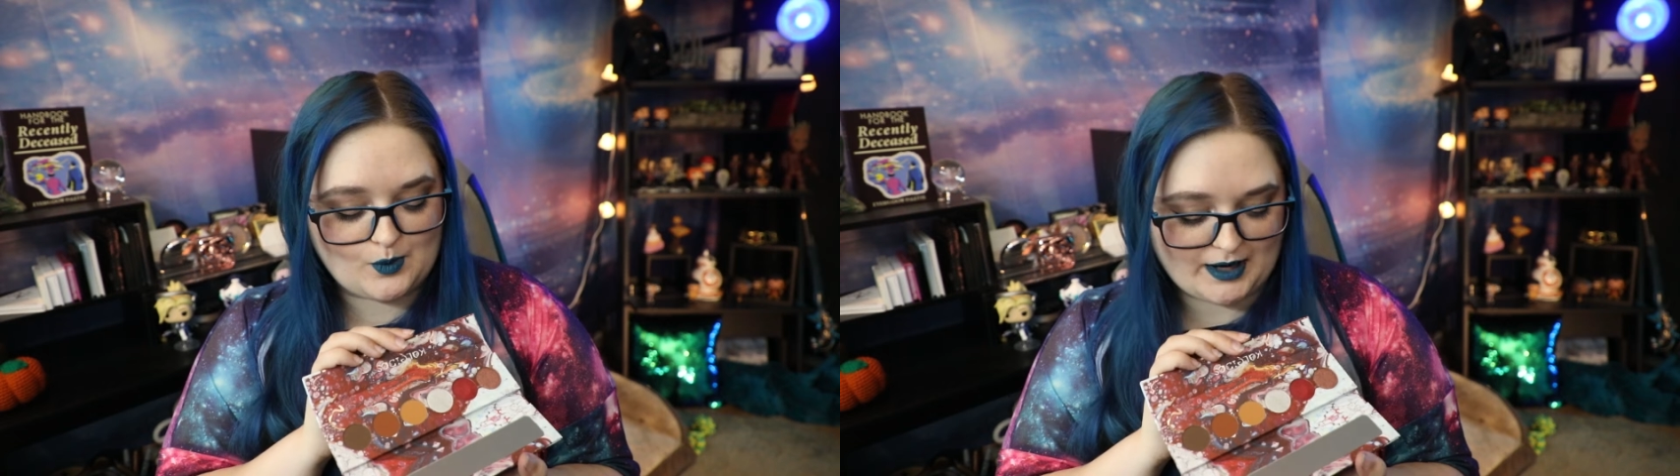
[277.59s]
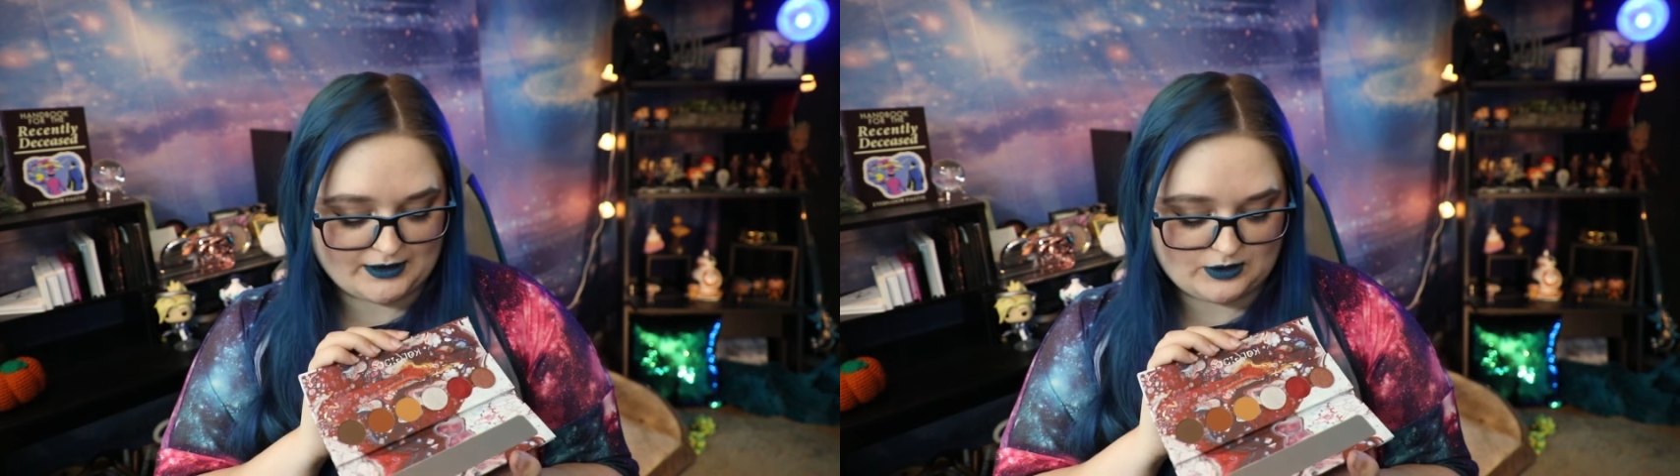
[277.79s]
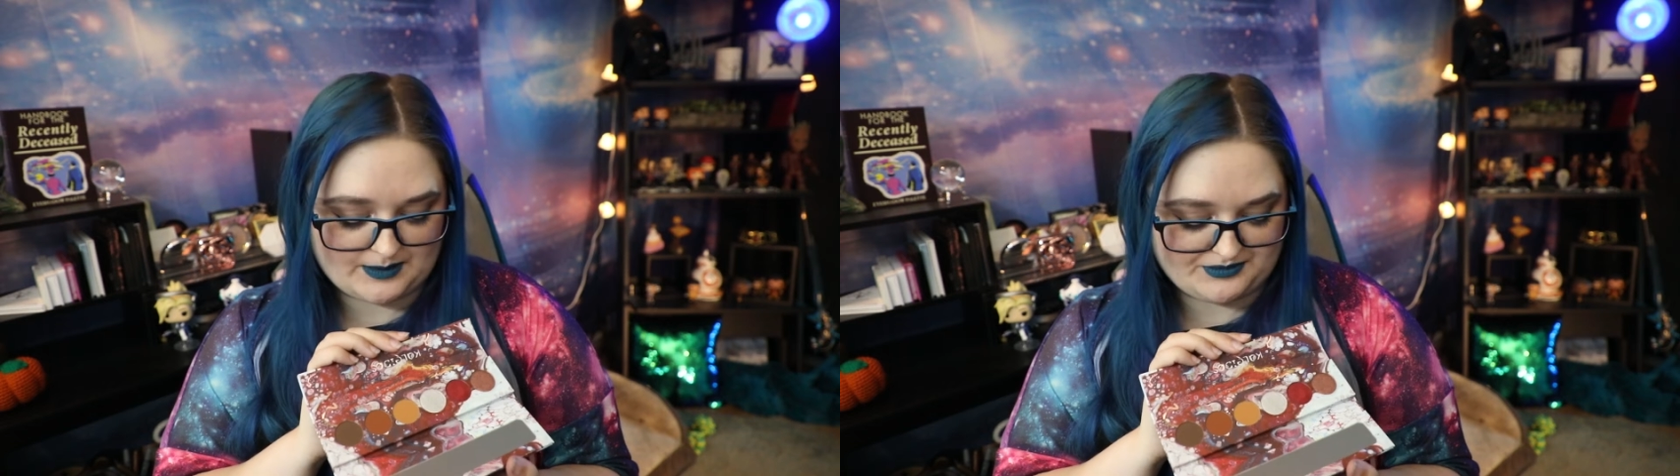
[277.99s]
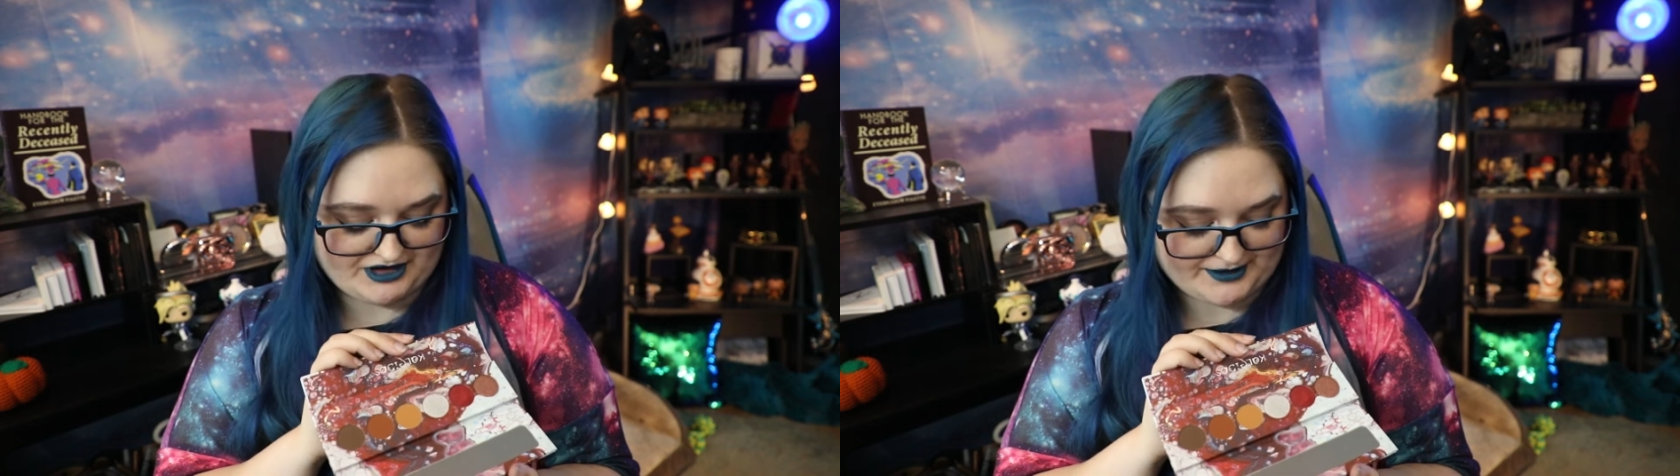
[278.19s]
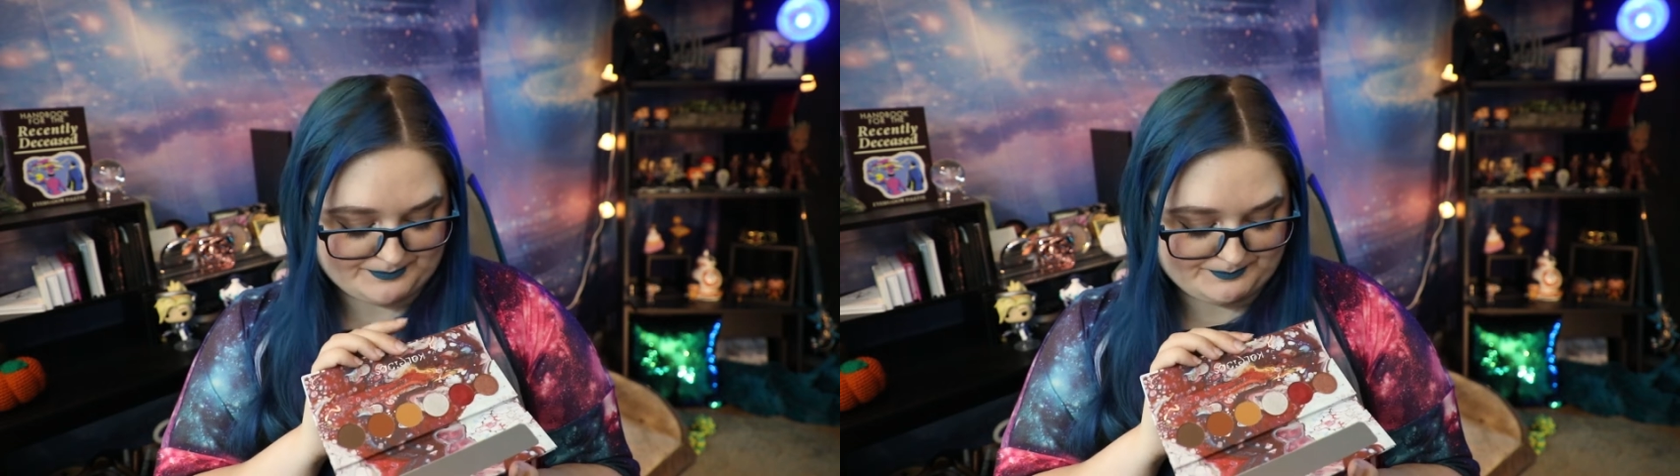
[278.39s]
why I grabbed
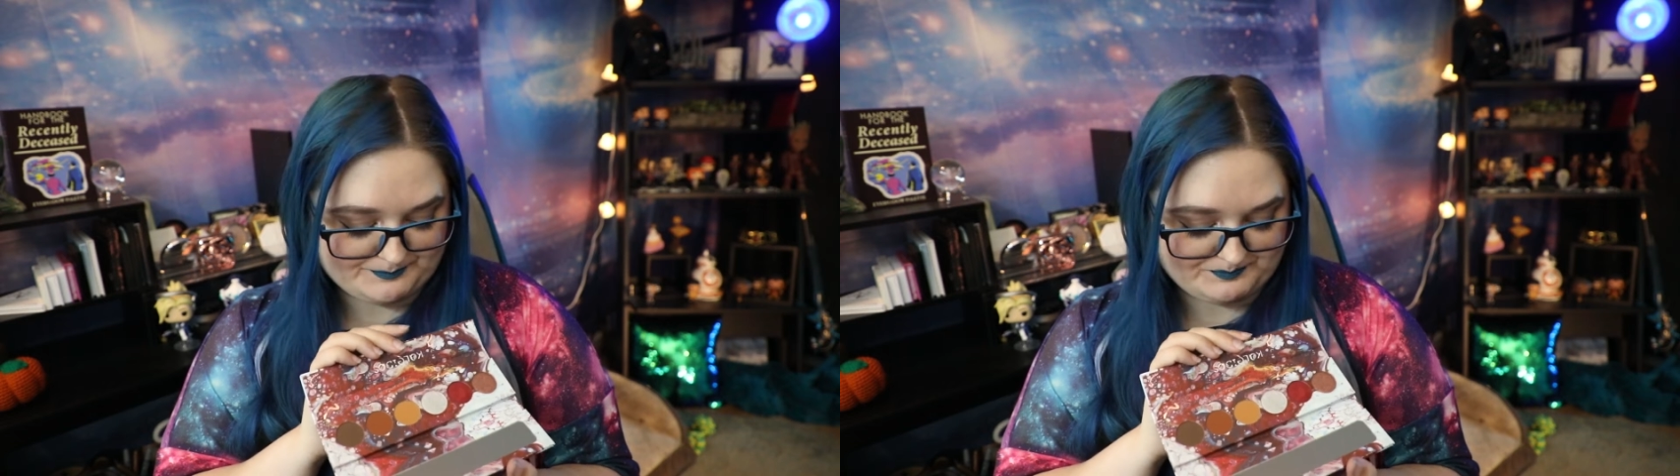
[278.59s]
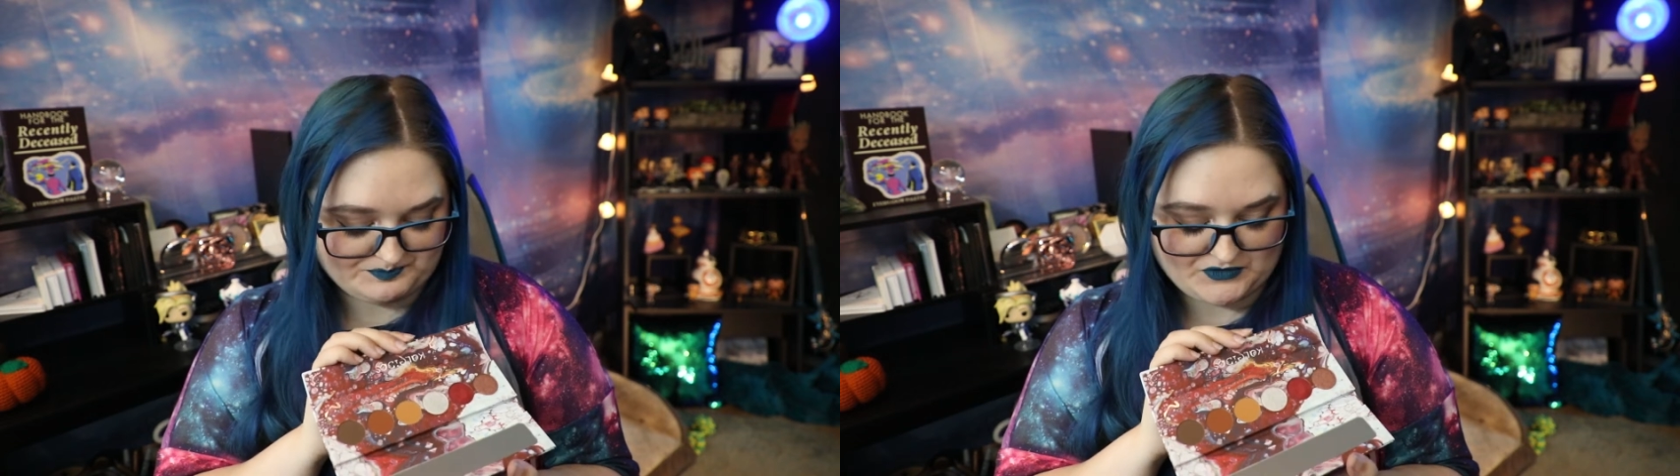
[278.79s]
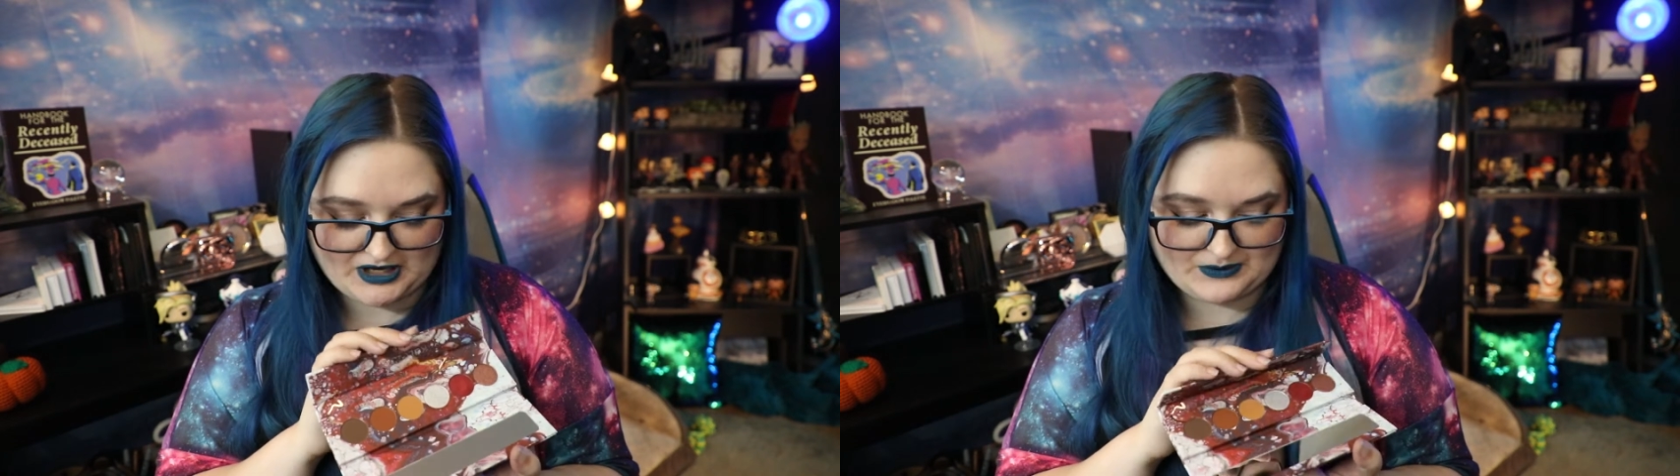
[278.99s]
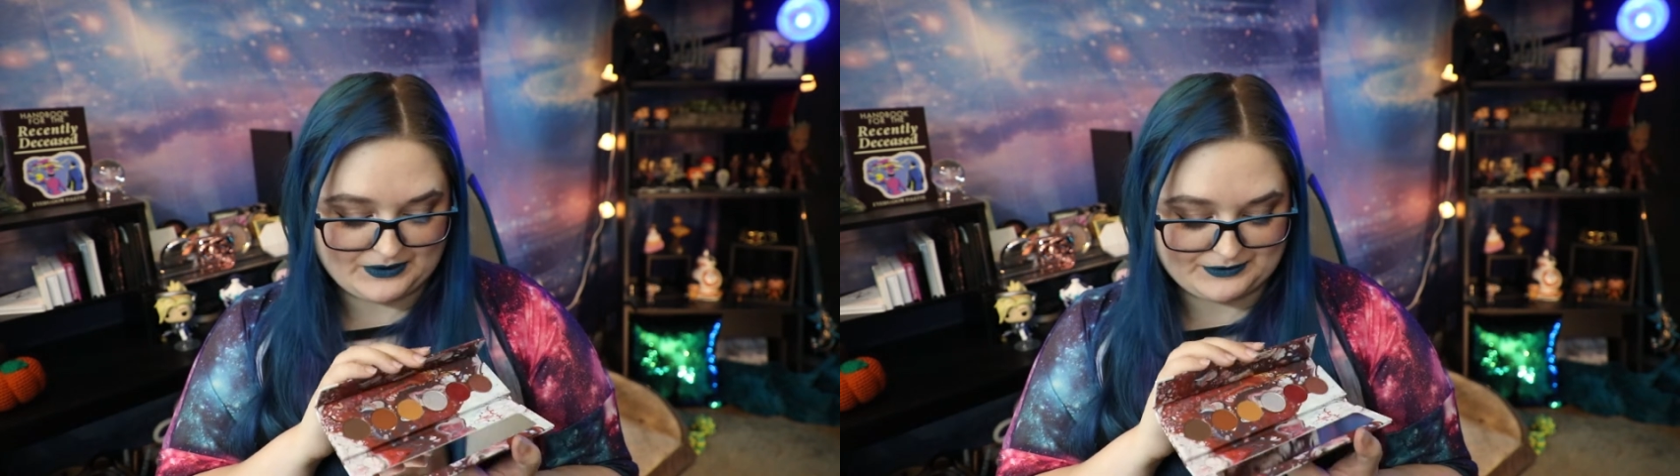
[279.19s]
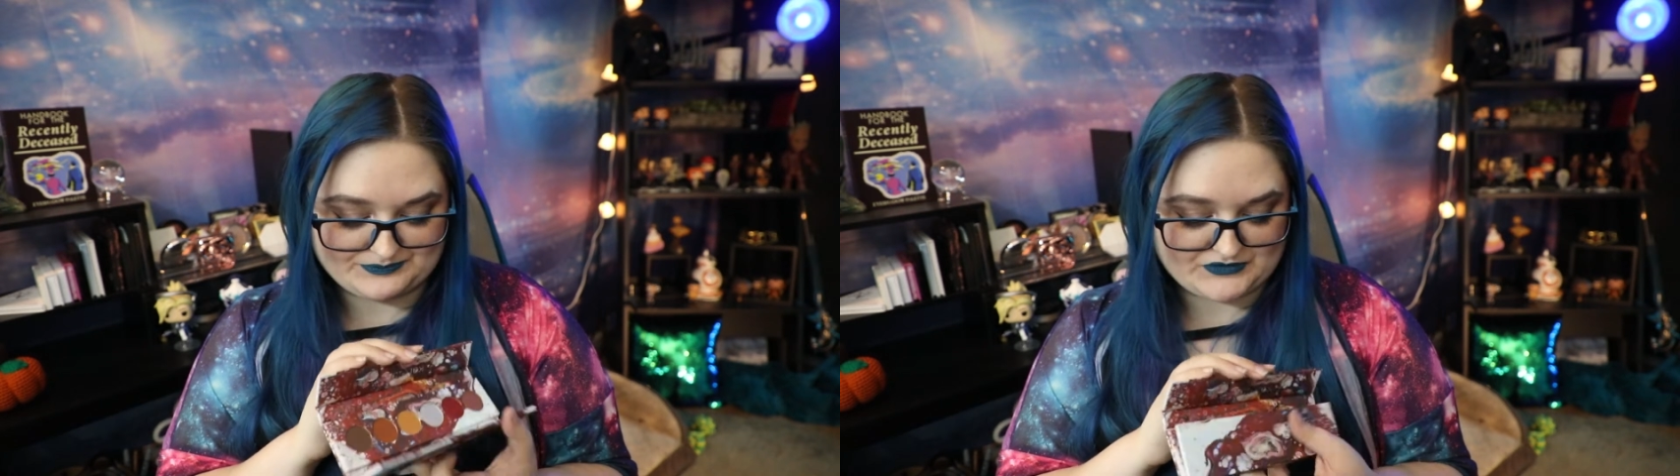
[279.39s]
that. I don't
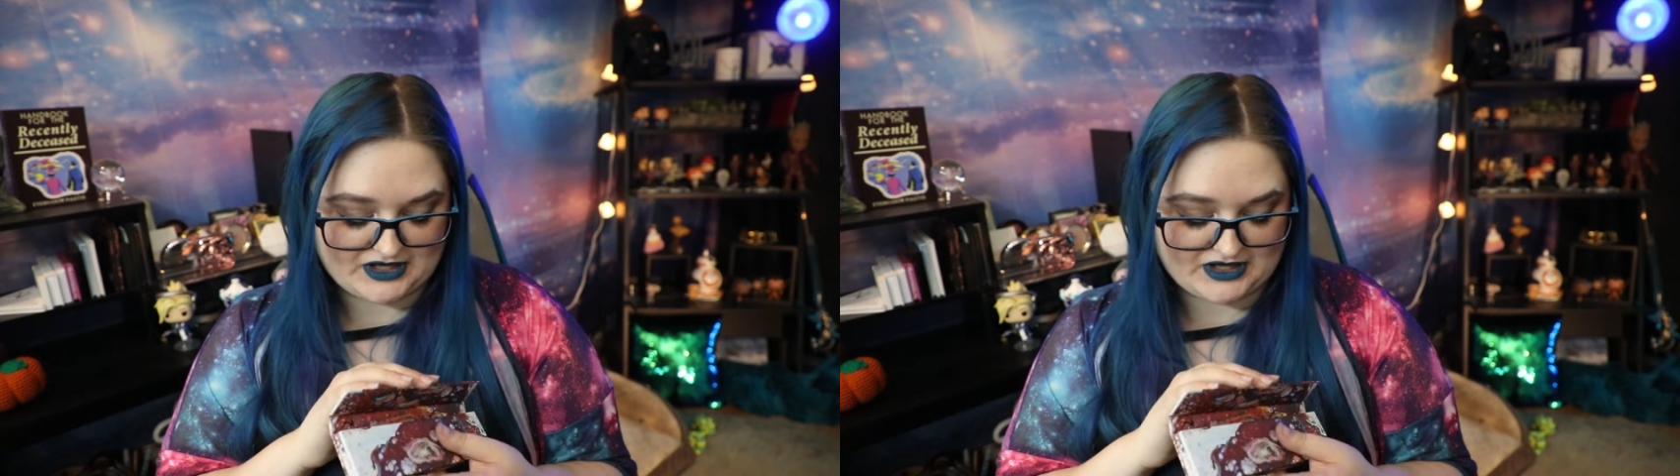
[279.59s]
know.